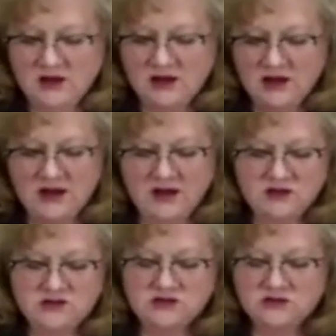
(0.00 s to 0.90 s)

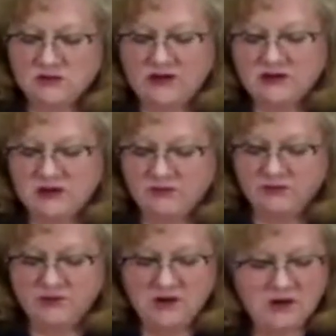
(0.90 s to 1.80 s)
And just as
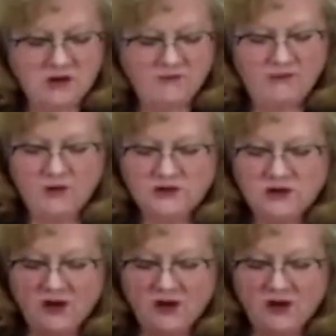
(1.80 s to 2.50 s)
I'm folding